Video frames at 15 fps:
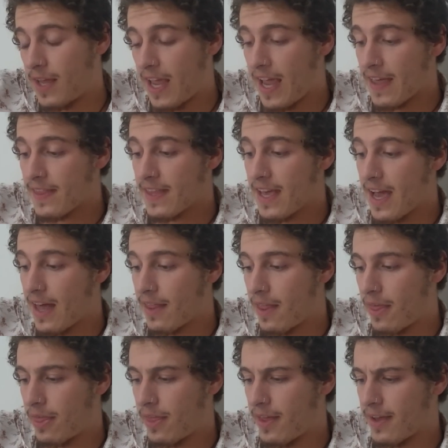And the other
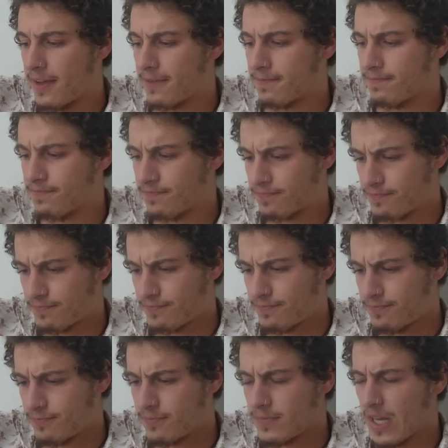thing
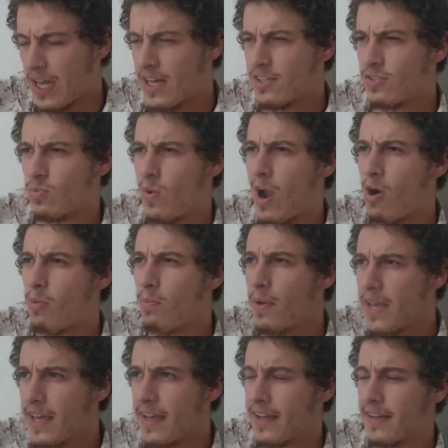is
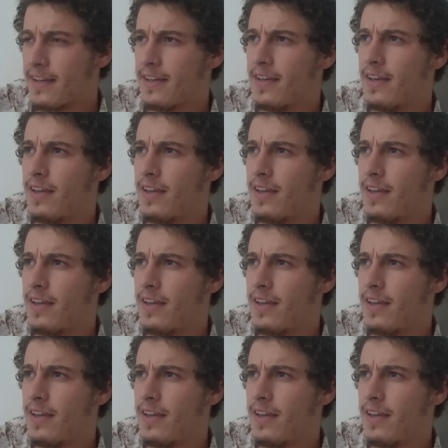well-being.